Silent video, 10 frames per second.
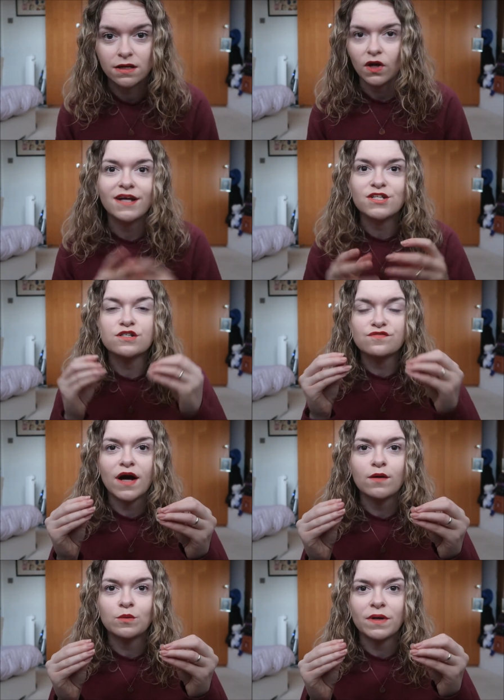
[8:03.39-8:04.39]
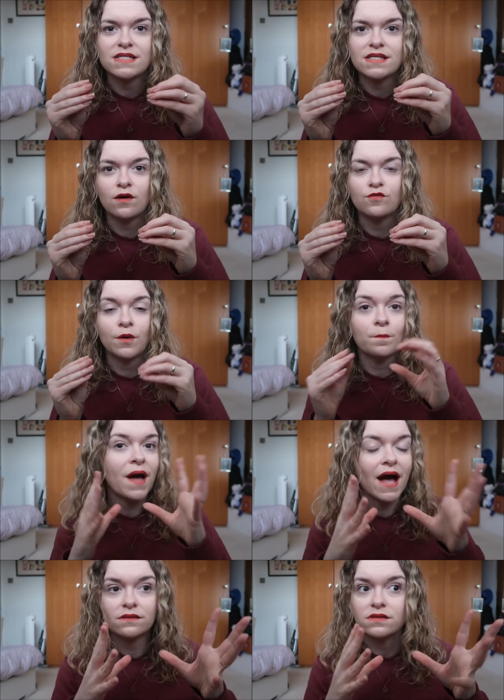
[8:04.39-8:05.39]
I just found myself
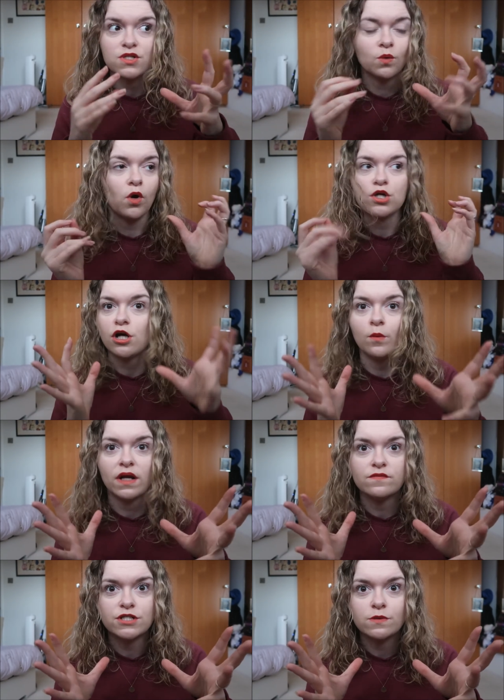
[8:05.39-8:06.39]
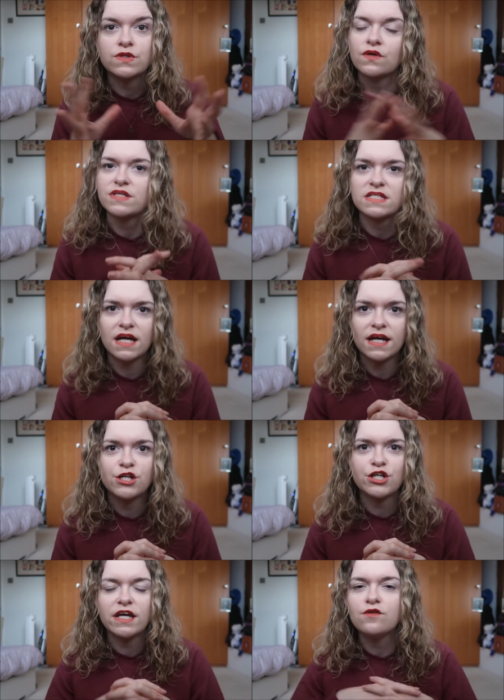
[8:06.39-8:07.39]
compelled to watch her whenever she was on the
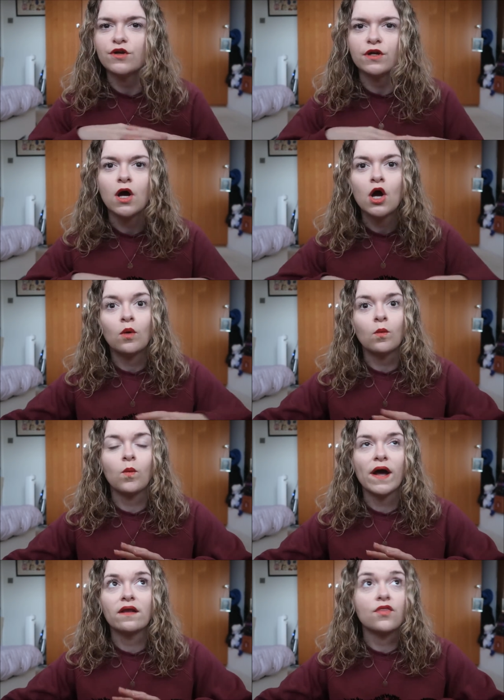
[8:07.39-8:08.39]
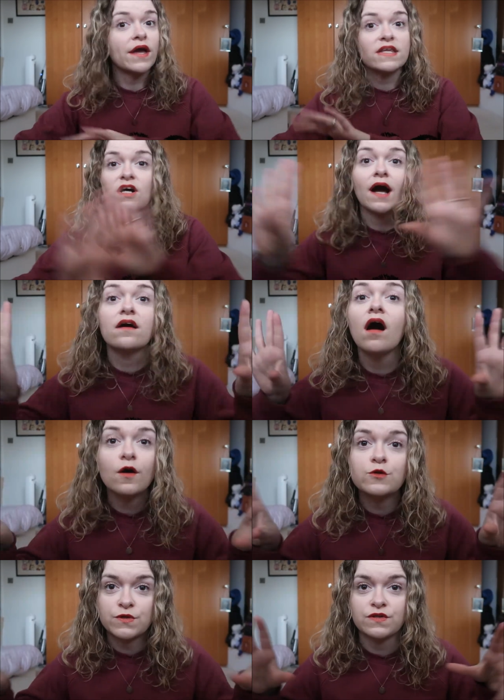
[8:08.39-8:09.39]
stage, even when the entire
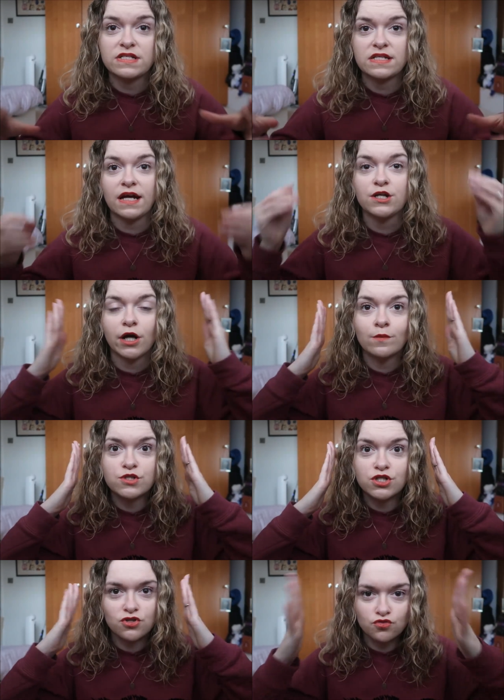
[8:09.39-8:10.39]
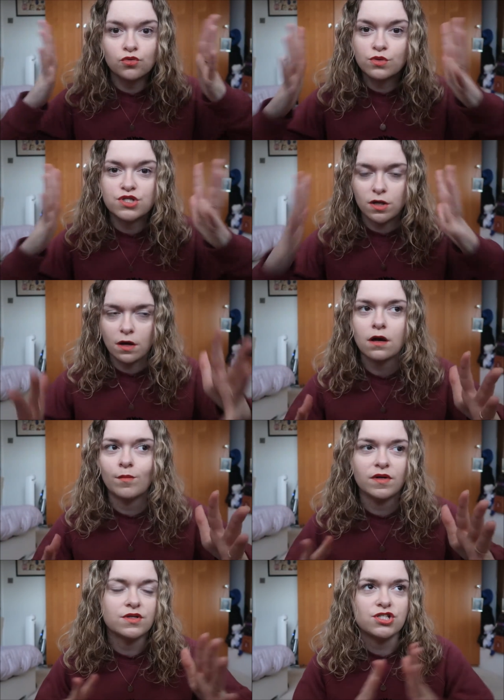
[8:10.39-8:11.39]
cast was on the stage. I was just drawn to her
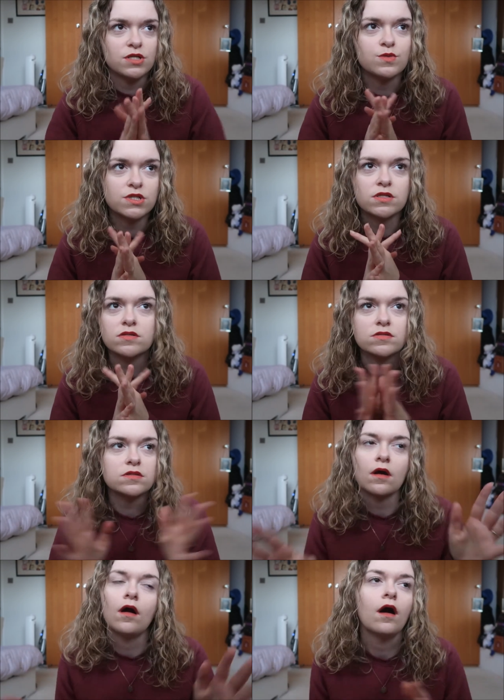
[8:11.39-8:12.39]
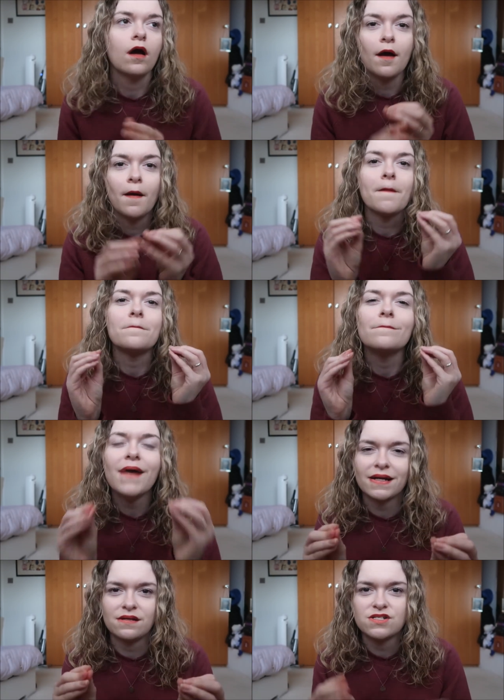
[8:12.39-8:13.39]
because she was just
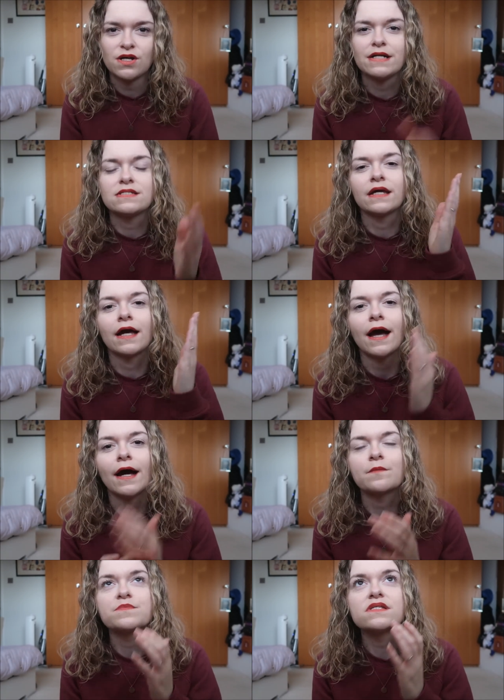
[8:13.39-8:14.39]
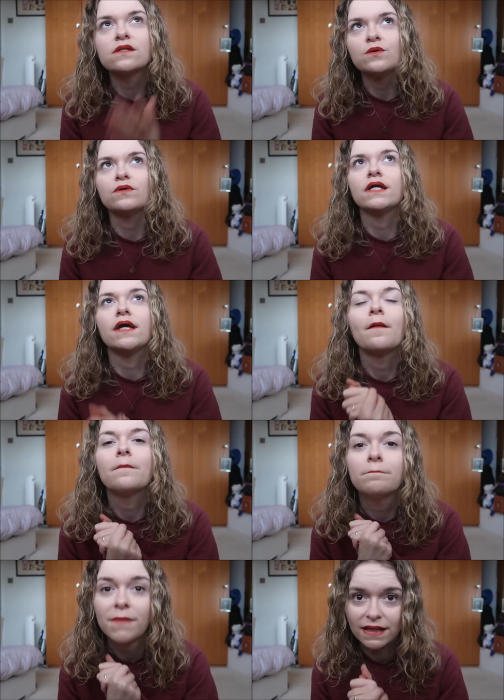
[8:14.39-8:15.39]
magnetizing, absolutely
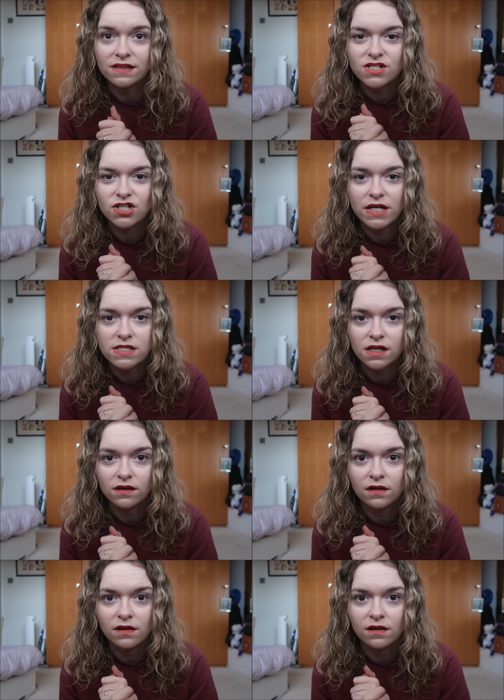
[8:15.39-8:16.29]
magnetizing.